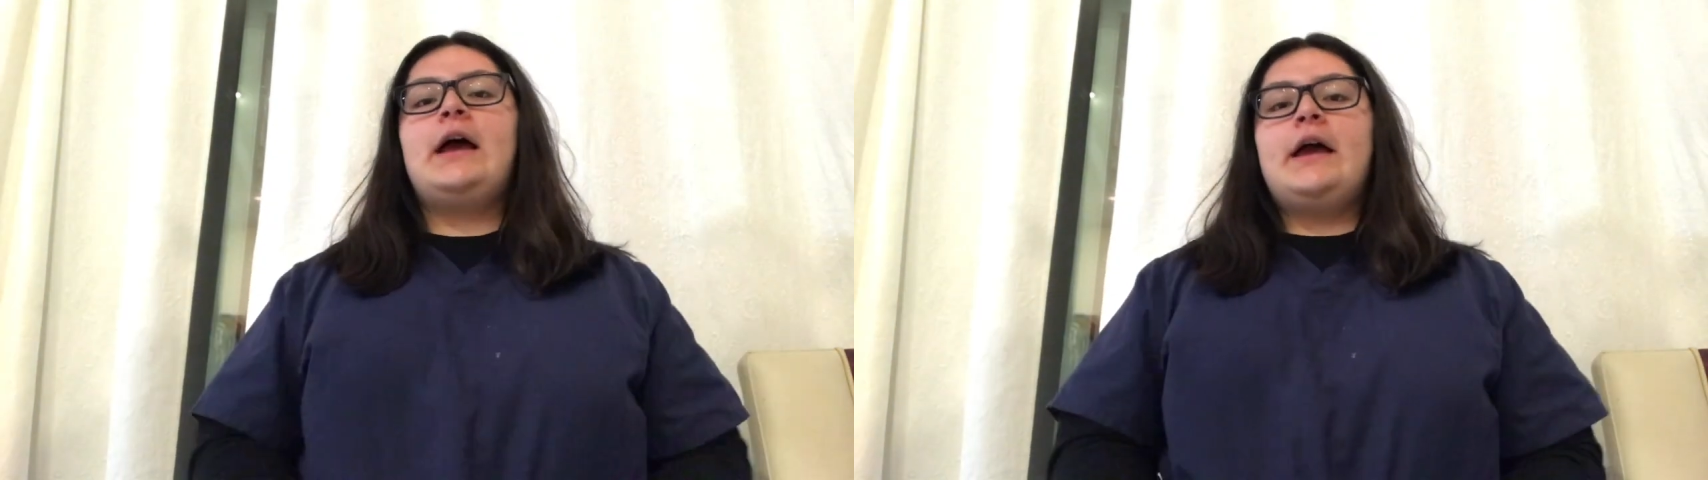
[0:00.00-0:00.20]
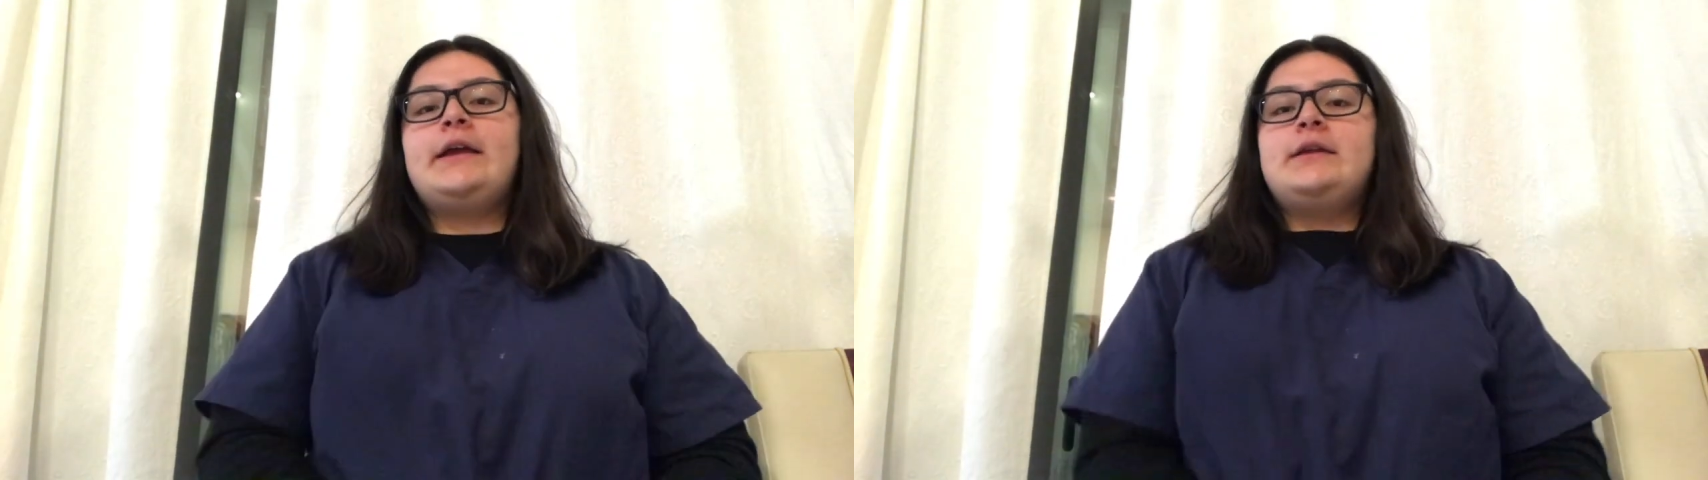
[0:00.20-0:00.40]

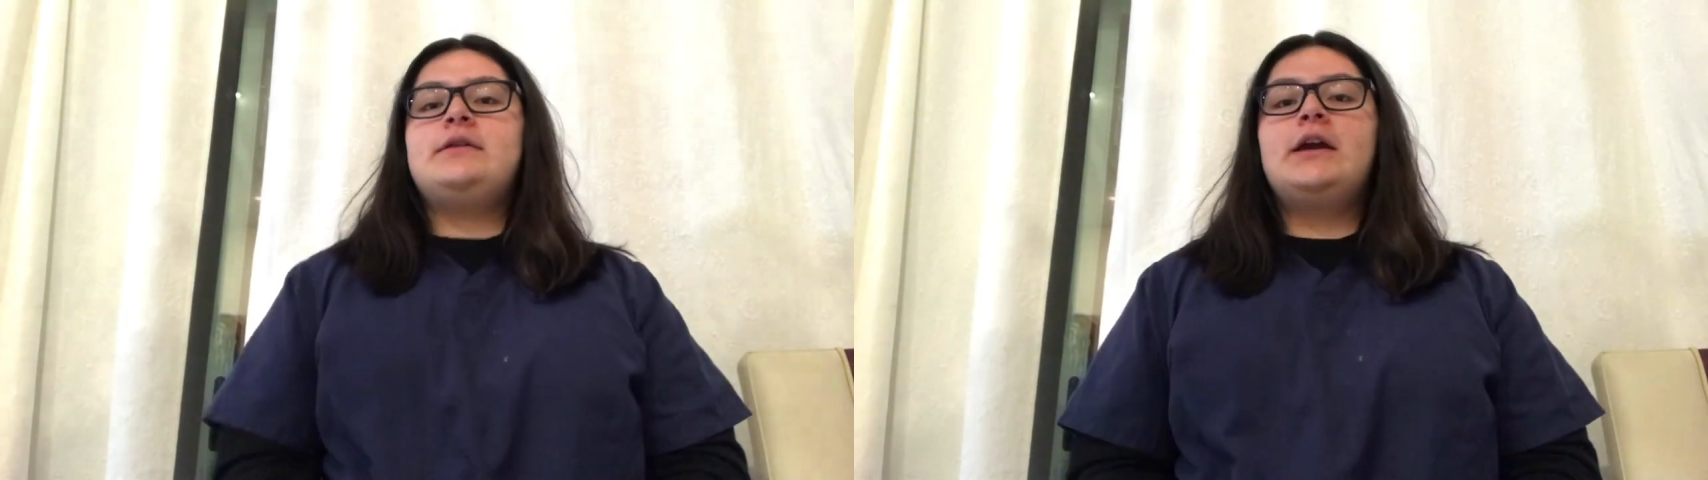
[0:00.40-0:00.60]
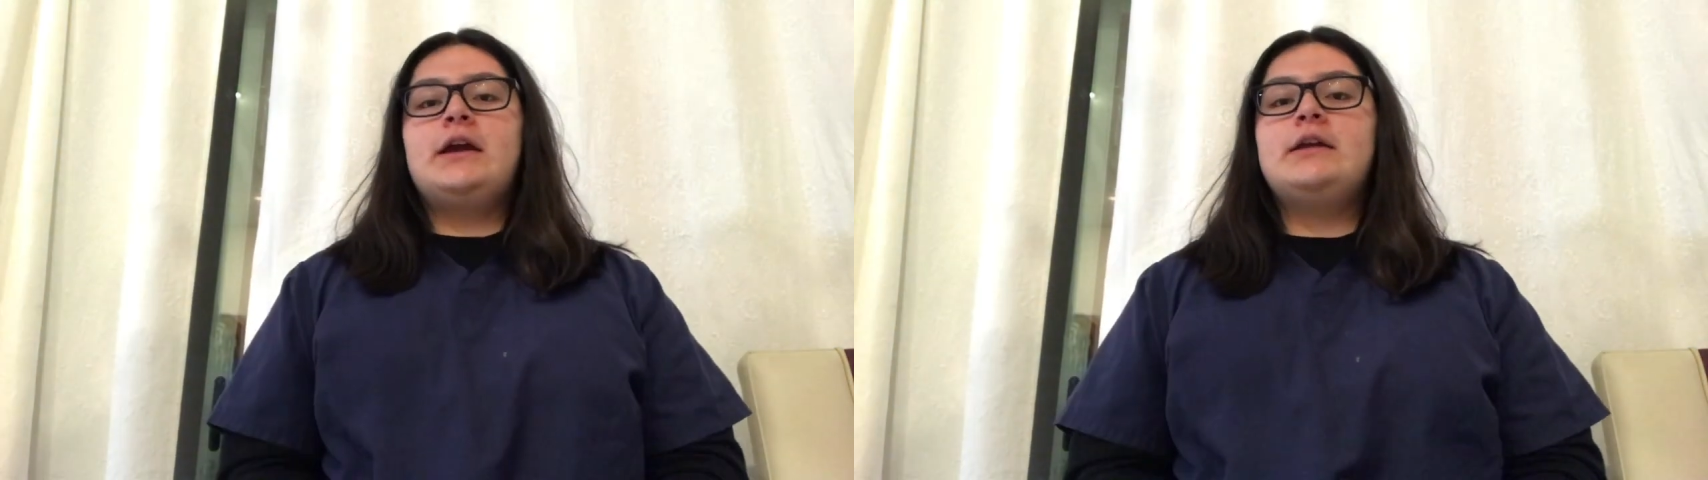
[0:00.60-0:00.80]

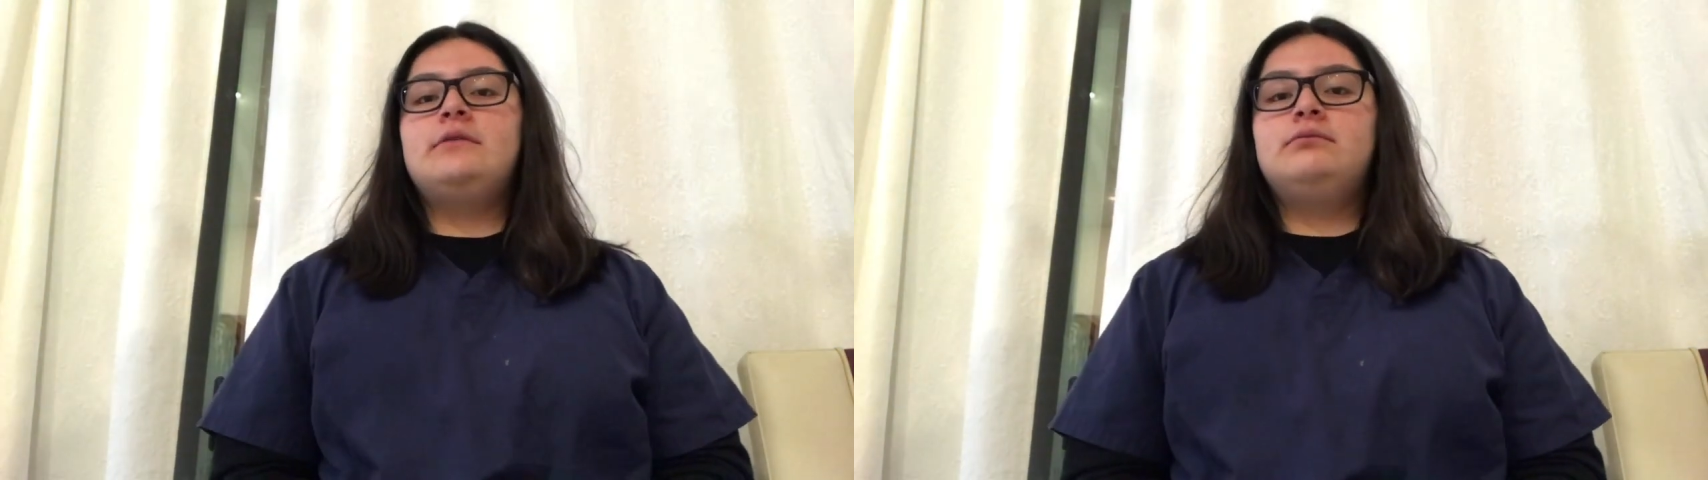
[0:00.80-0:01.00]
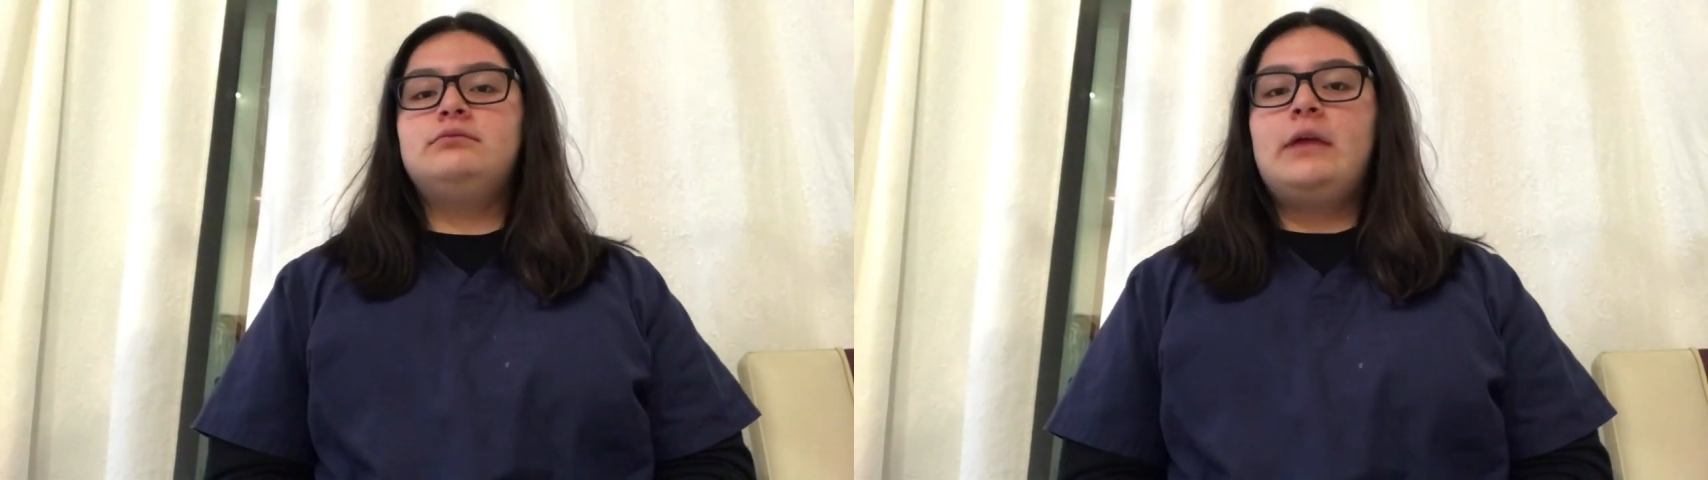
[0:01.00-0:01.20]
I
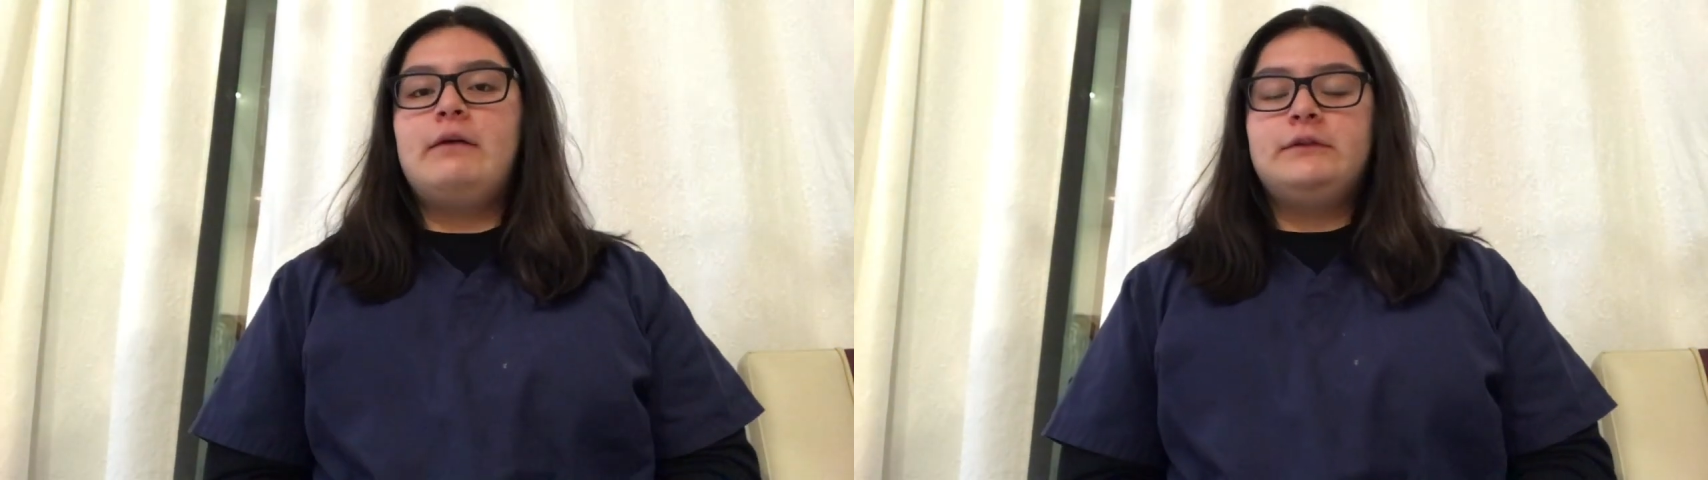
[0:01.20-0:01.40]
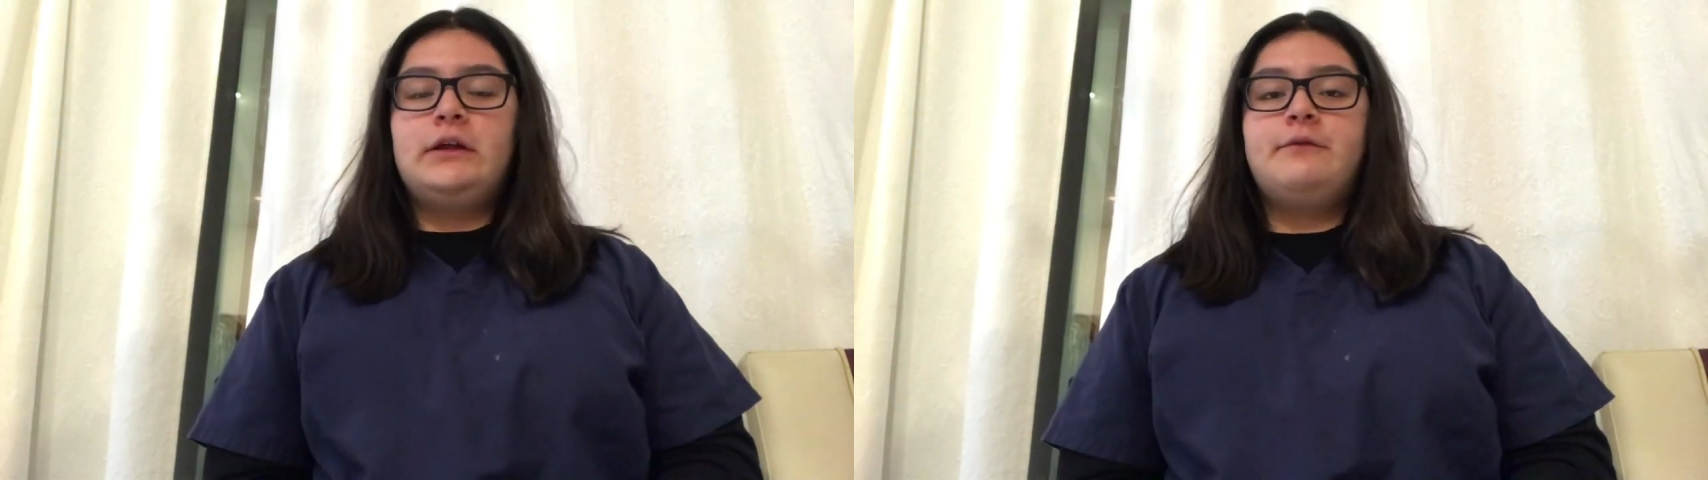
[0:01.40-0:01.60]
can
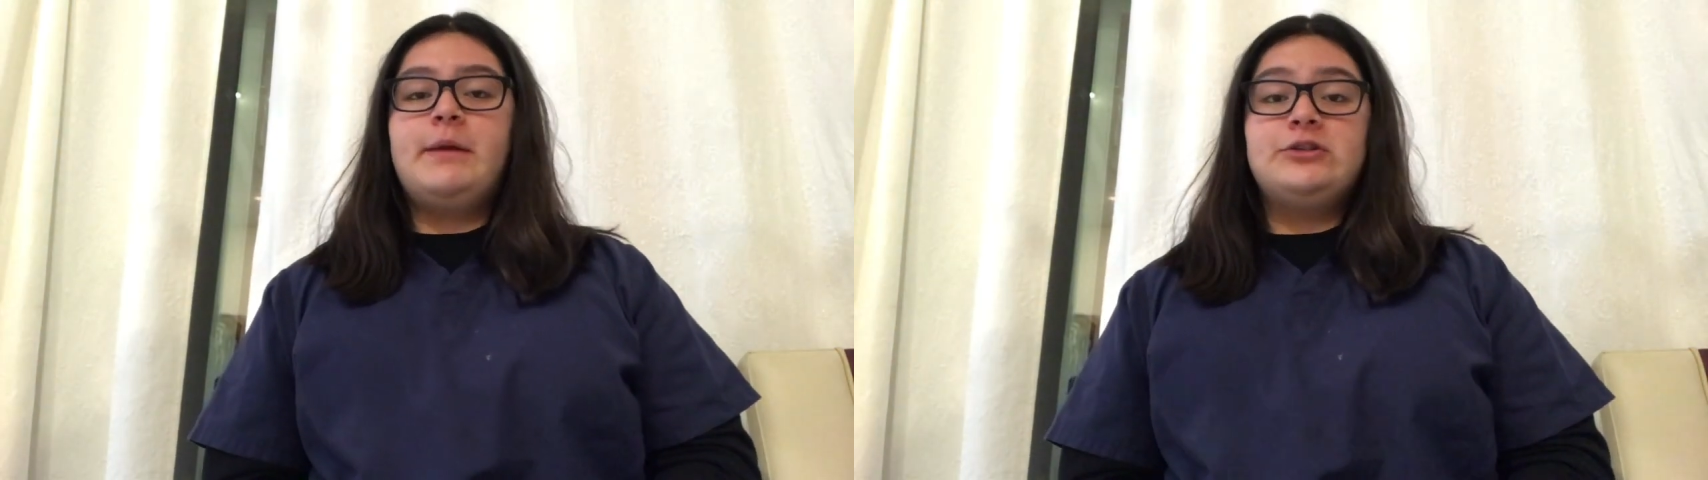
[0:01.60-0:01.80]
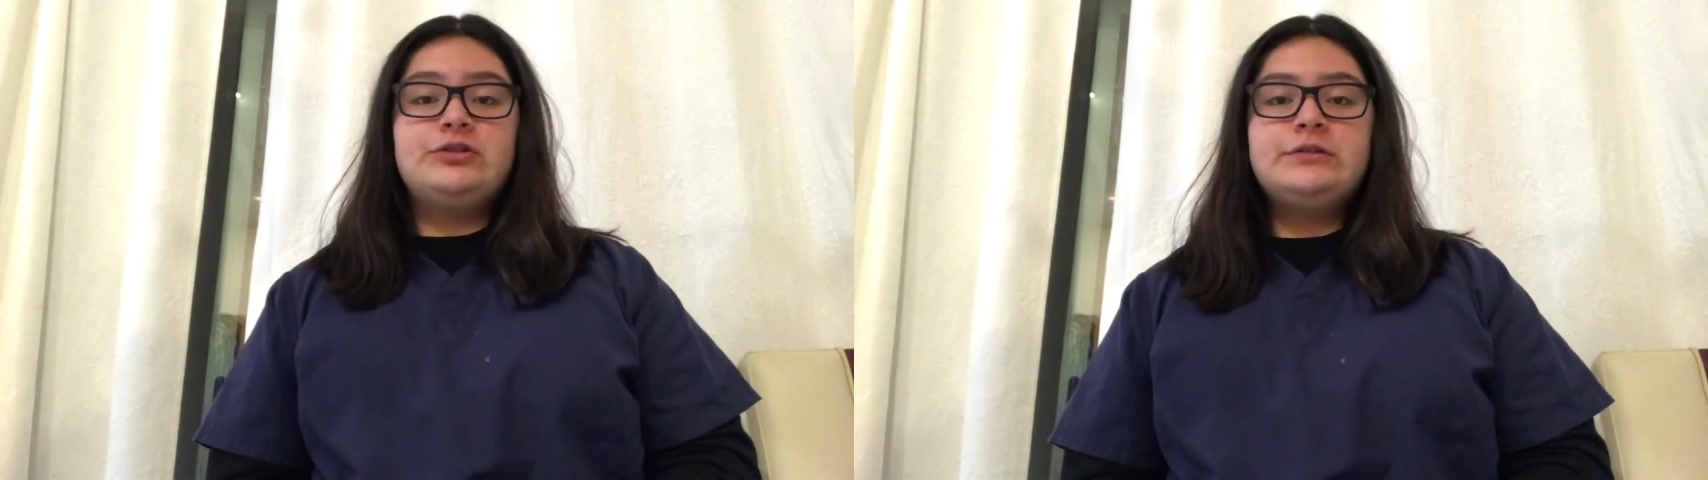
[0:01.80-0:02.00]
have a lot of
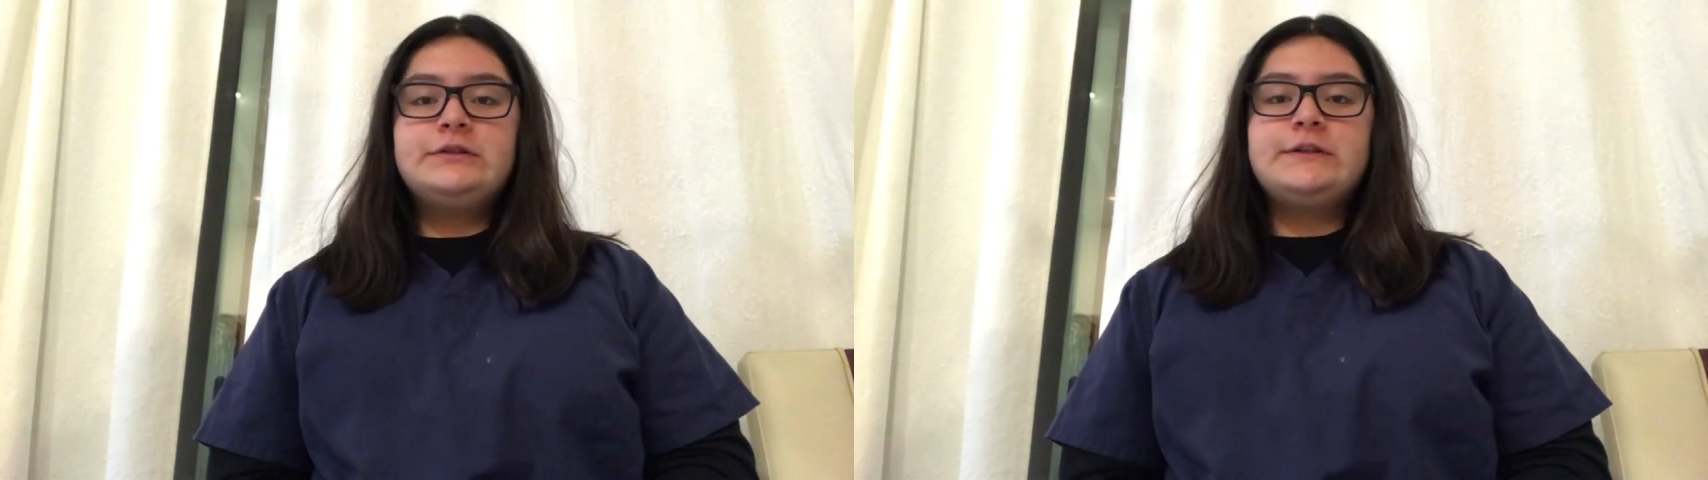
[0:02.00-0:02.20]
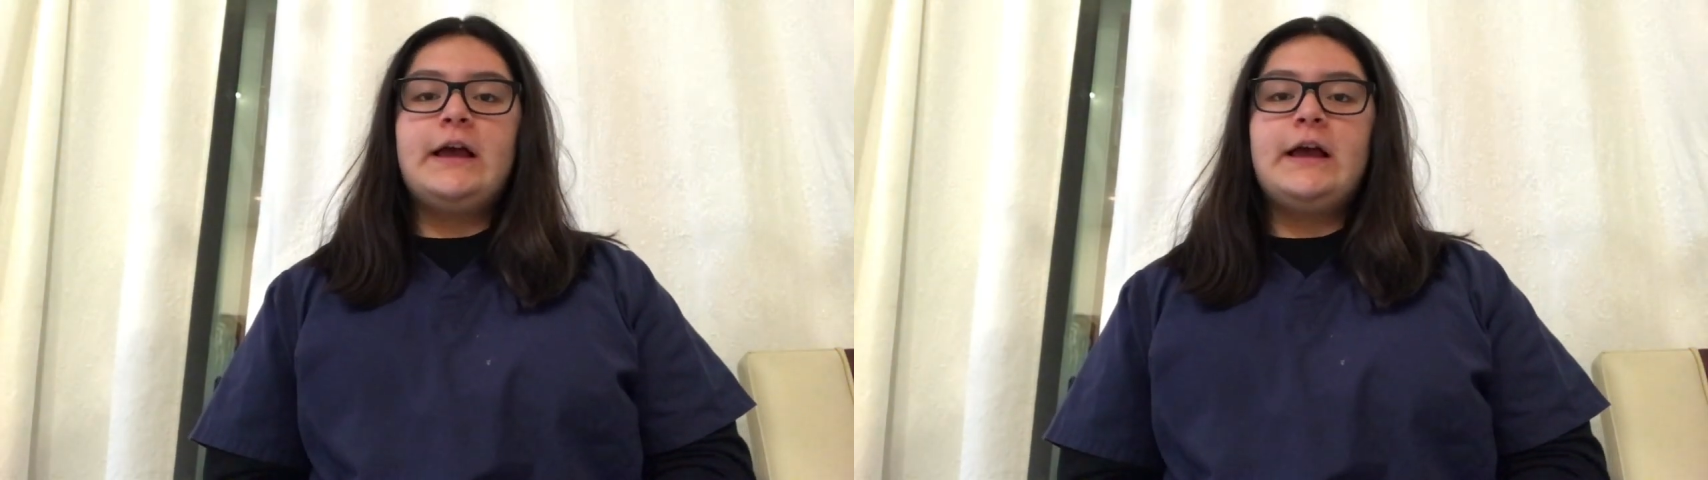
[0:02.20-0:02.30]
patience.